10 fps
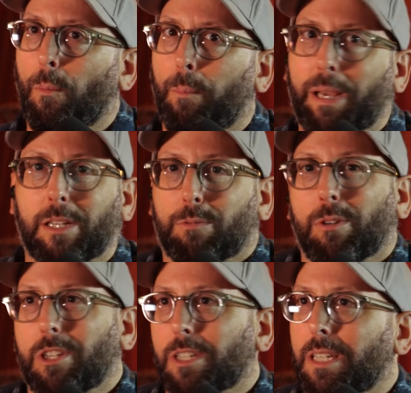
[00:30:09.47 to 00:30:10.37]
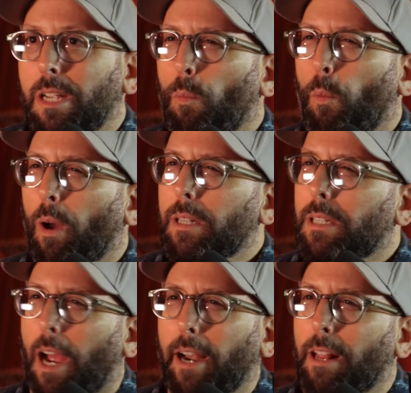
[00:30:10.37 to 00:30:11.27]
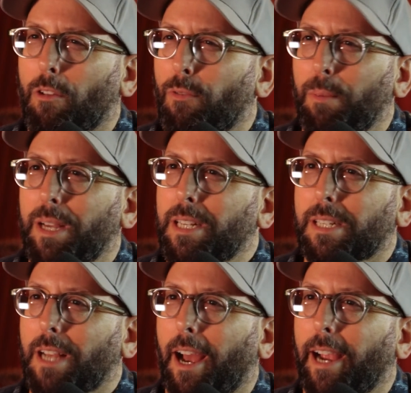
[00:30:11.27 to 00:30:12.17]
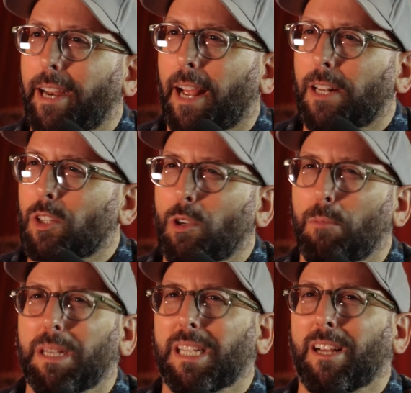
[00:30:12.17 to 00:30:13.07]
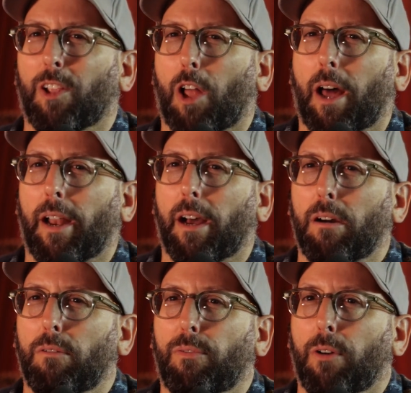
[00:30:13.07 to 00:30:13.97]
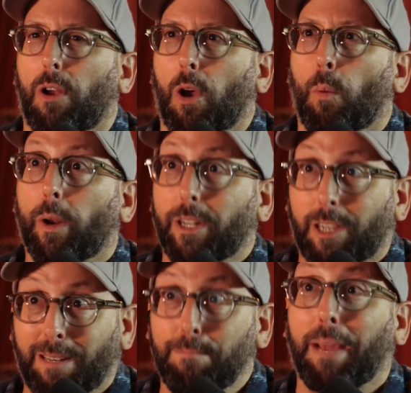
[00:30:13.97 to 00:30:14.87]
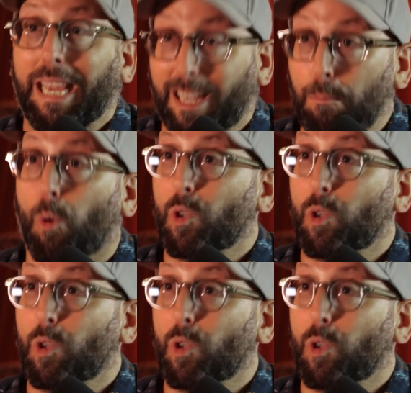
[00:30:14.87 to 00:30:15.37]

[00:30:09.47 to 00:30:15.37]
we're just seeing one side and it's from his side, and so you're missing a lot of what could make it more